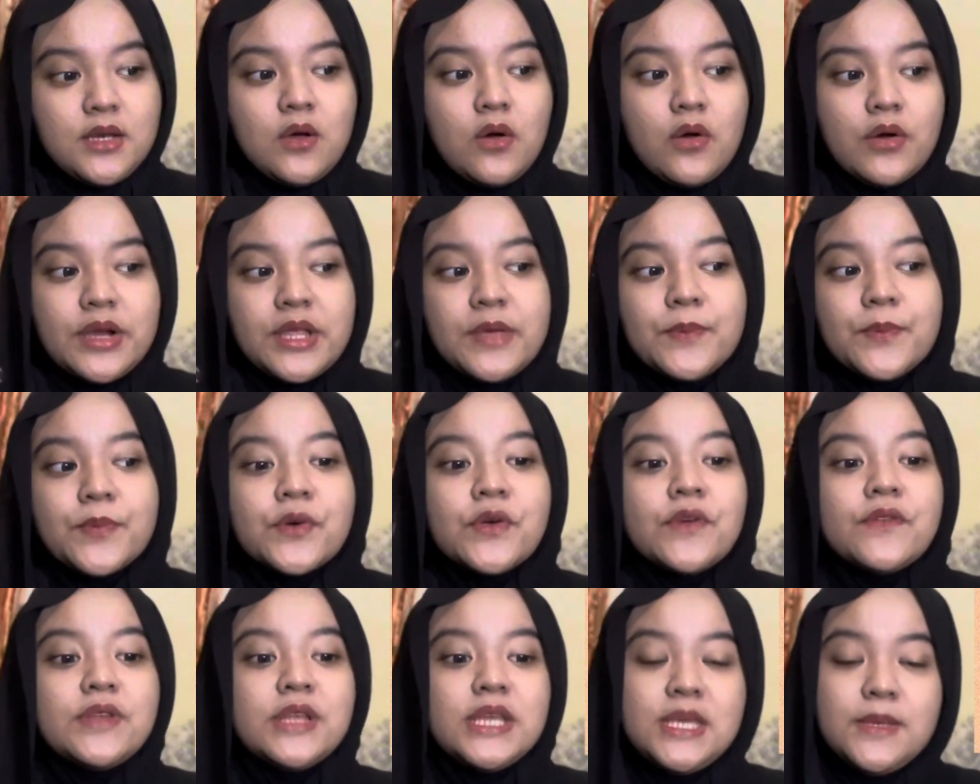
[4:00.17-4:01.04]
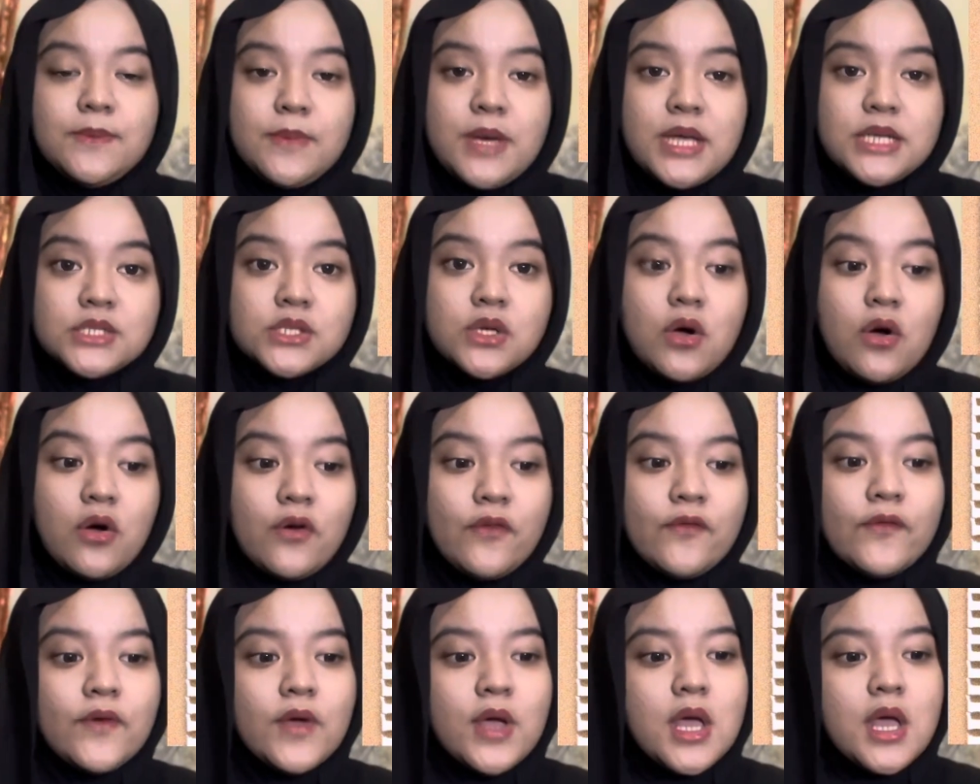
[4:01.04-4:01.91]
or improve the image of
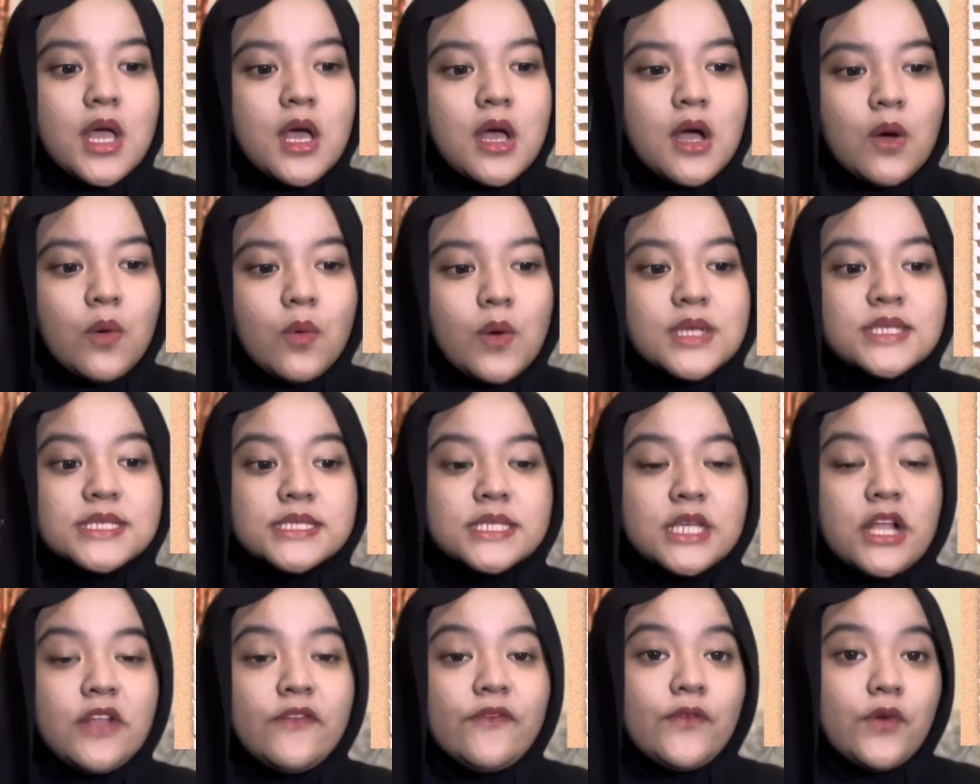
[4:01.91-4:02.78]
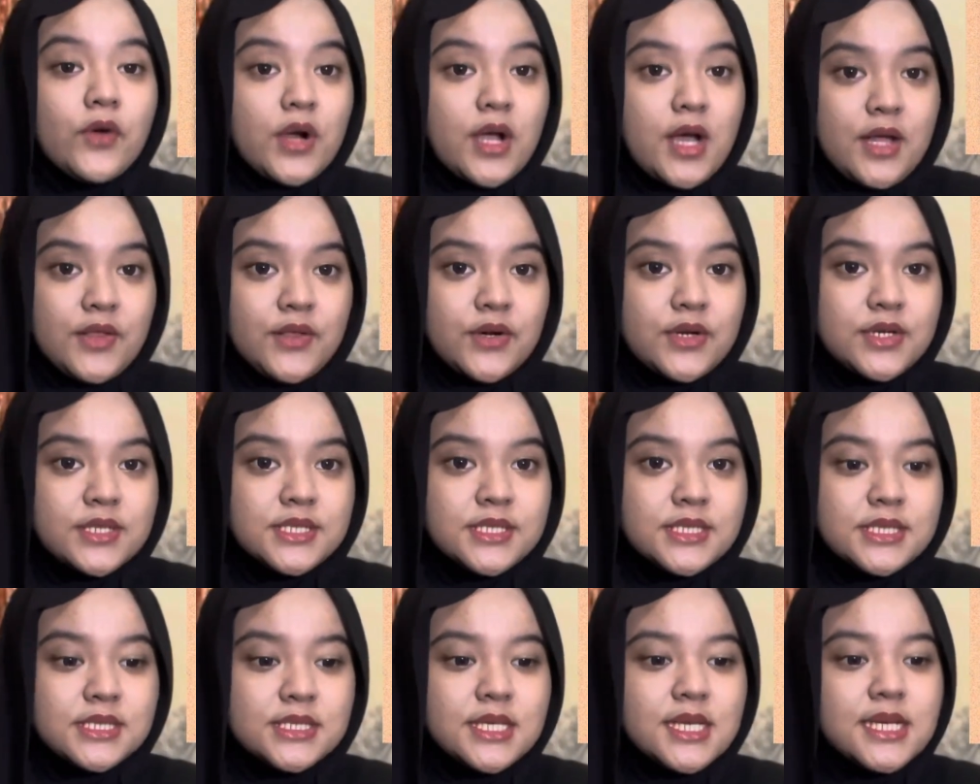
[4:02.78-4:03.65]
oneself for
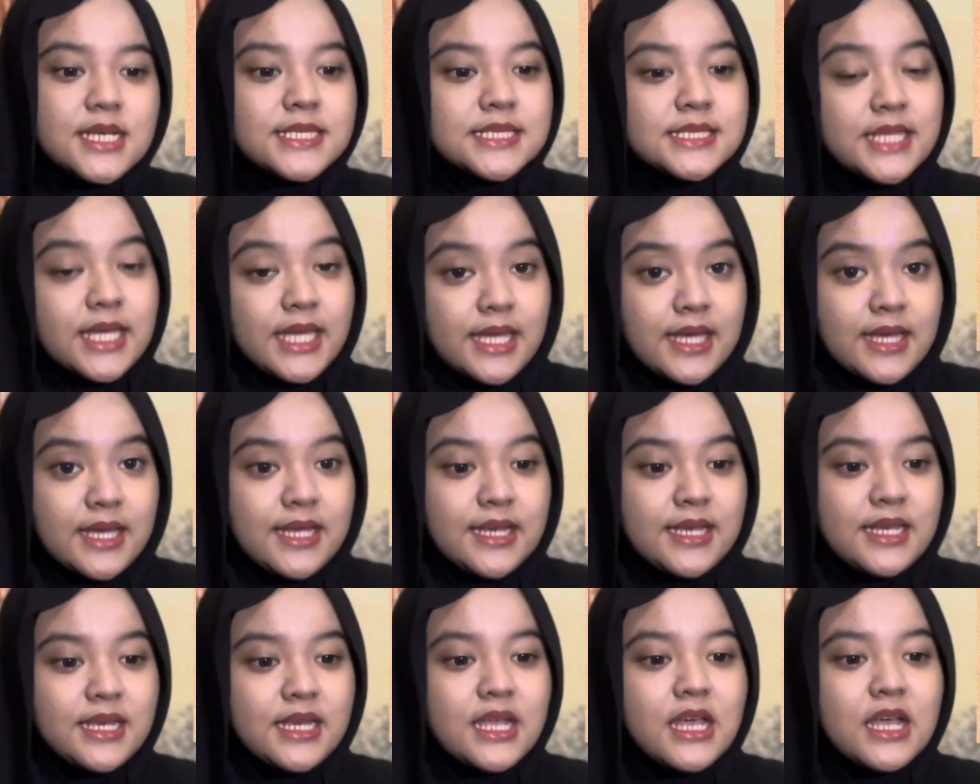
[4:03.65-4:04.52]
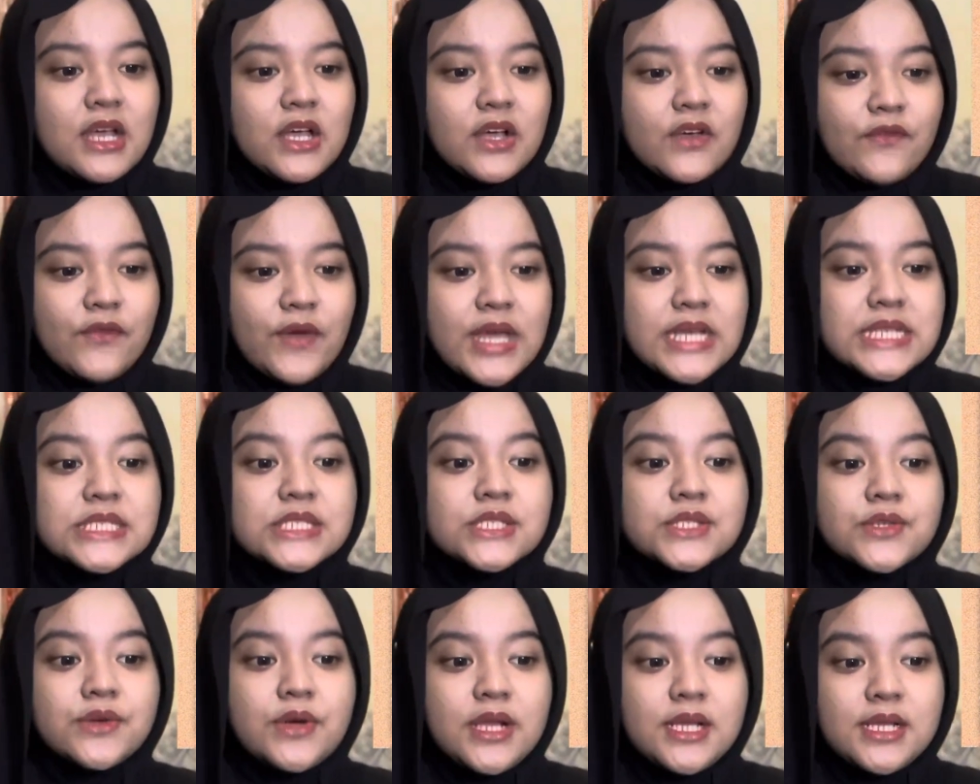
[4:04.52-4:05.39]
others. Second,
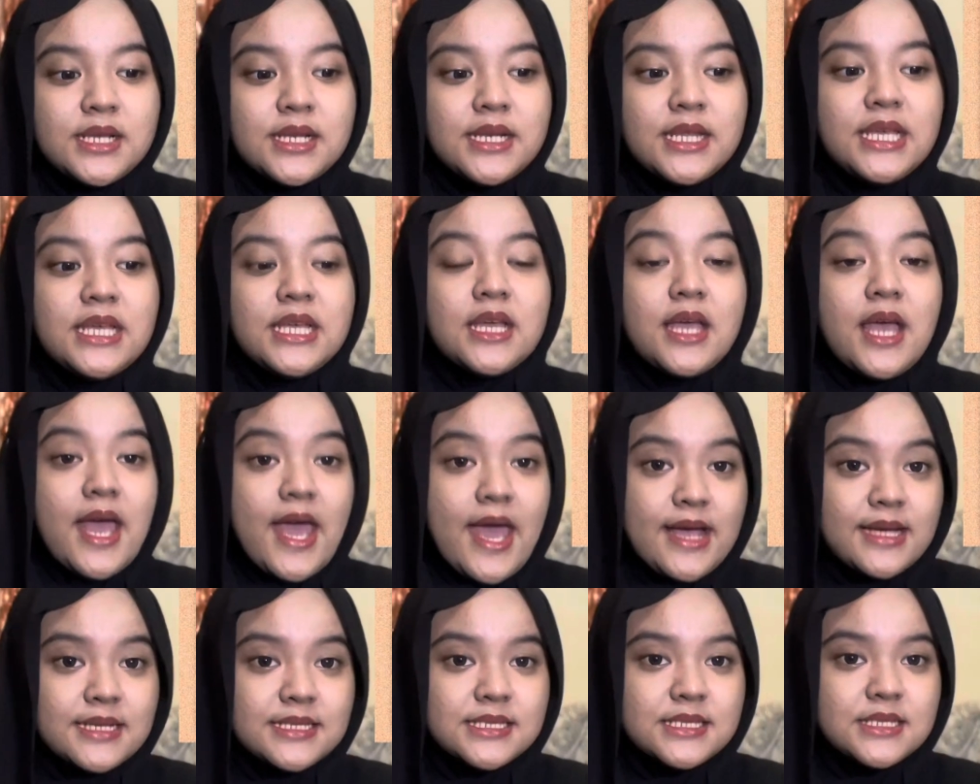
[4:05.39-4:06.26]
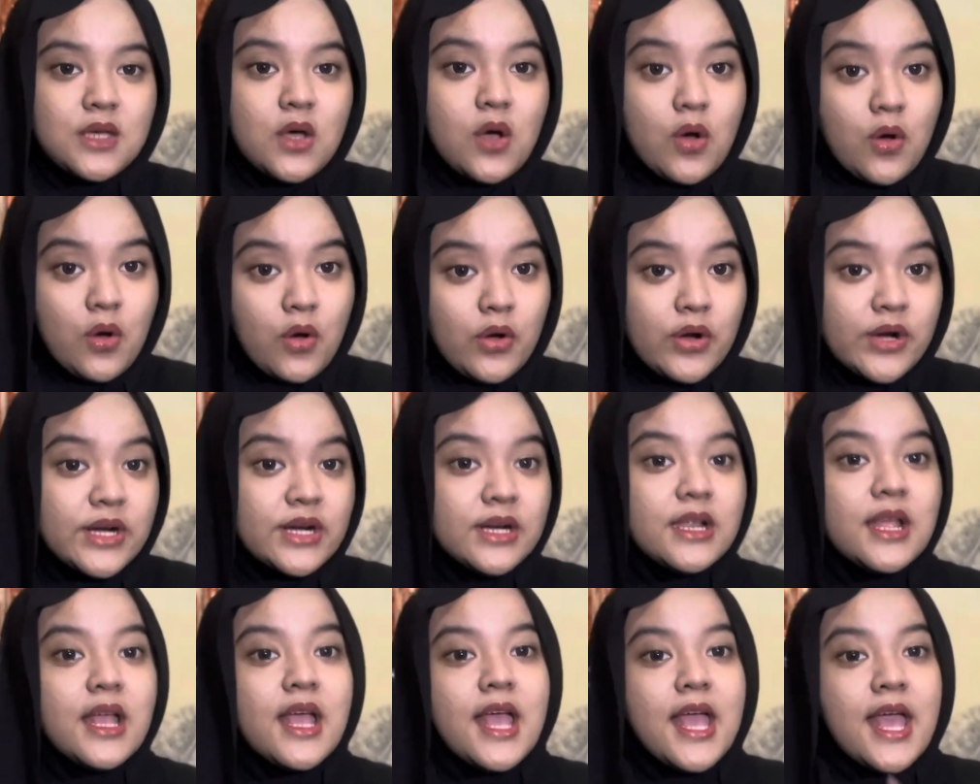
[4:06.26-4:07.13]
face-threatening acts or
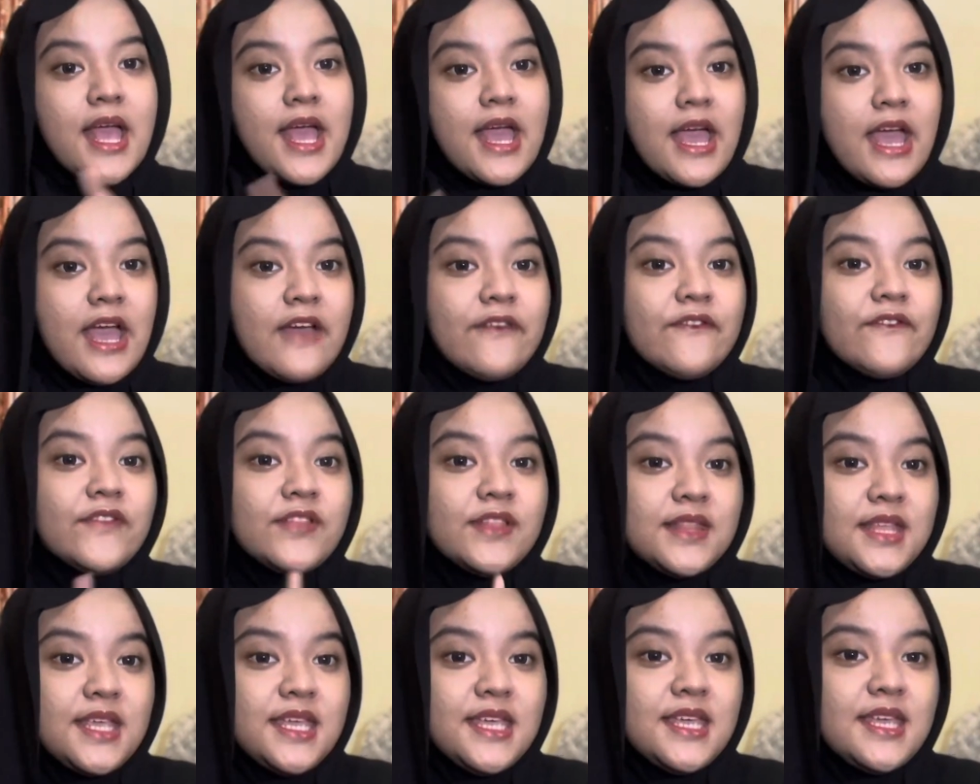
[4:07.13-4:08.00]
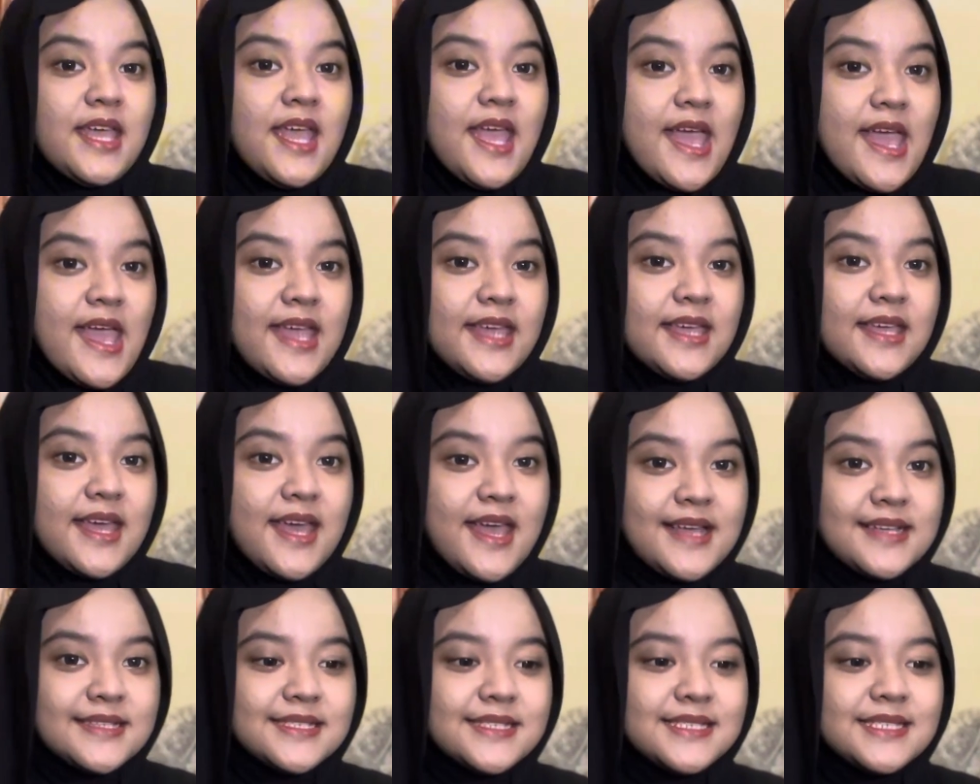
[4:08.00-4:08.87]

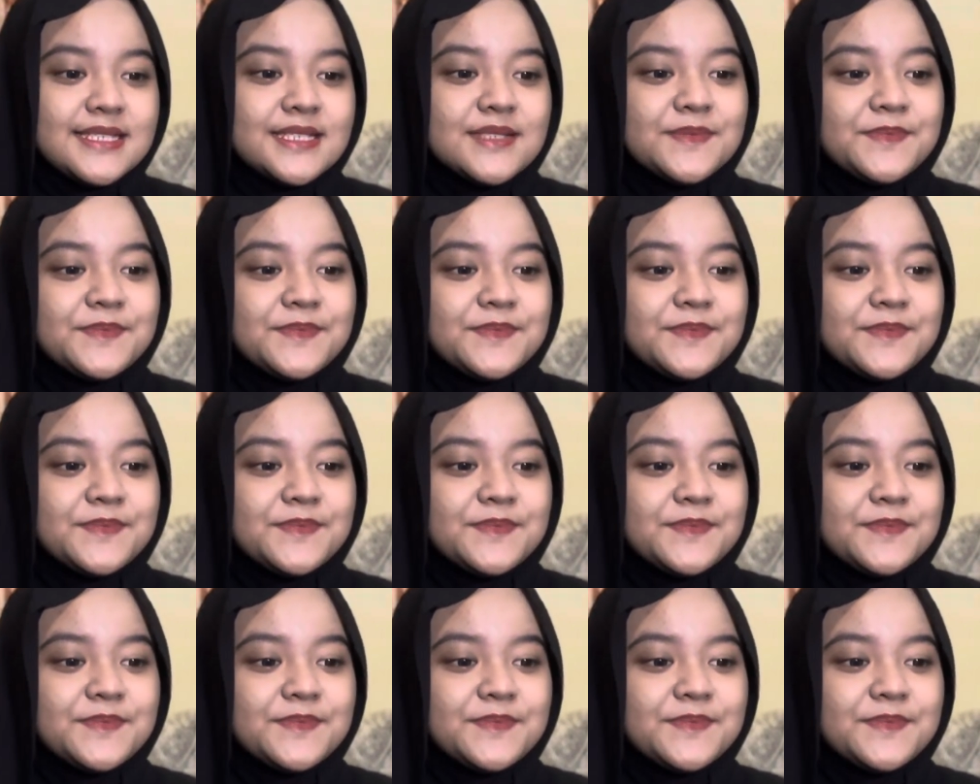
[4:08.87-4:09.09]
FTAs.